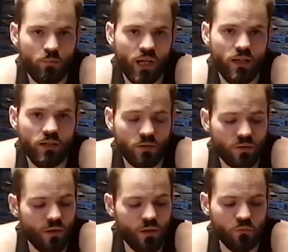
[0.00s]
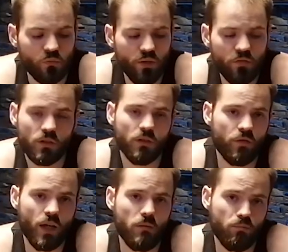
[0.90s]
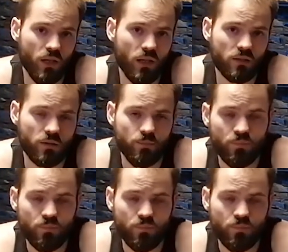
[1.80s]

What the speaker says: paint with the fake blood,